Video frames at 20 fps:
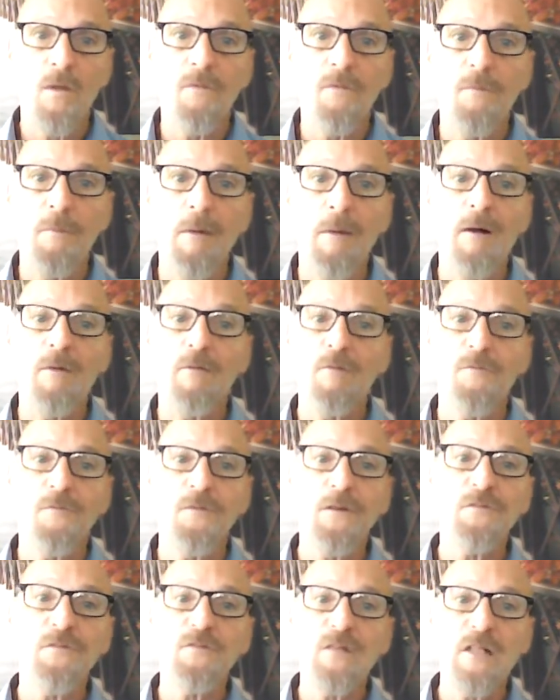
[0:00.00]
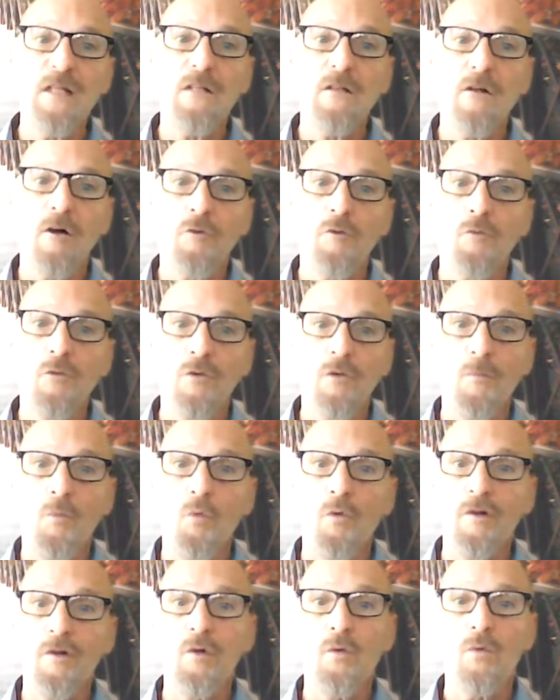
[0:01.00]
with about 1,500 or
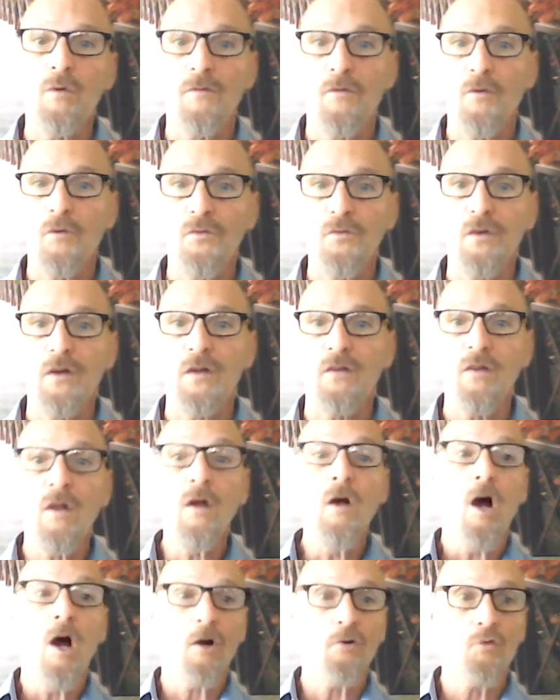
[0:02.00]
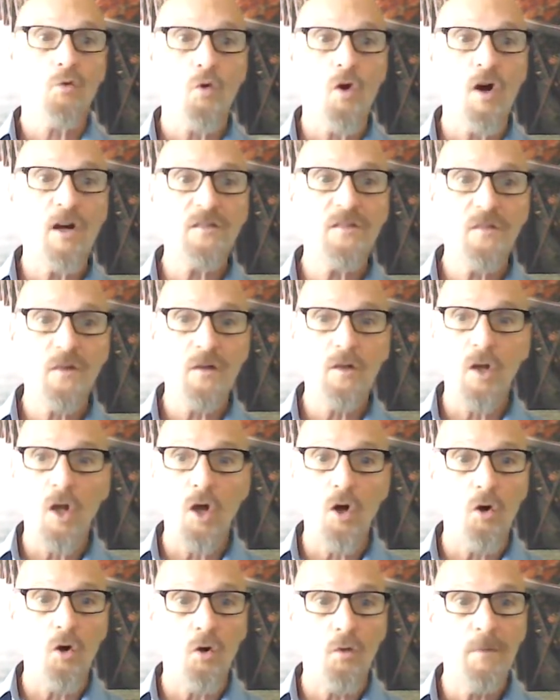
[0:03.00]
more universities across the
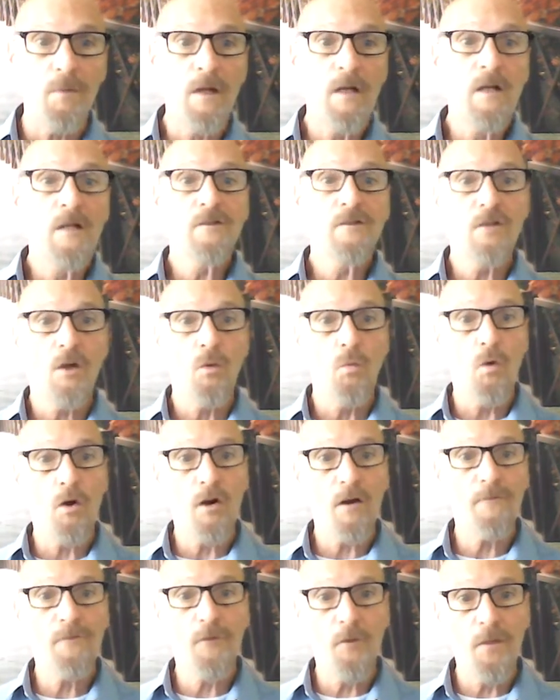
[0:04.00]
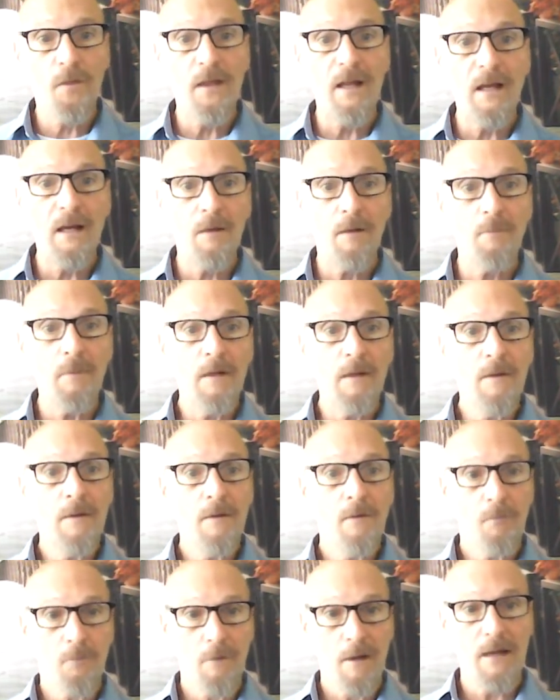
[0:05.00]
globe to work for them,
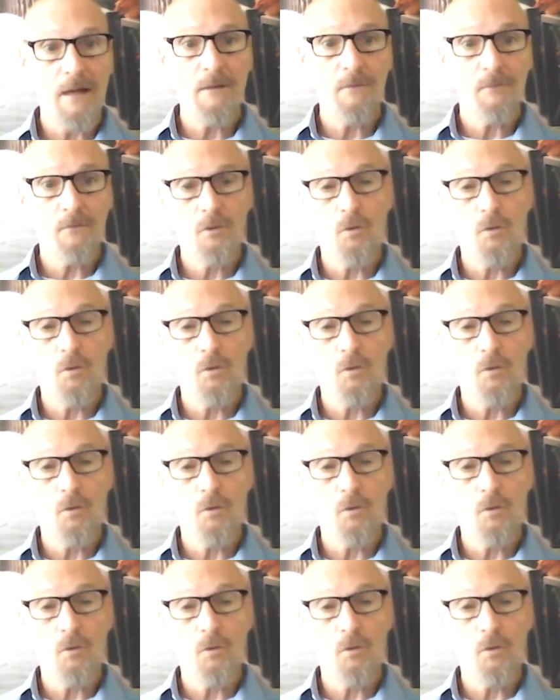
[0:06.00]
right?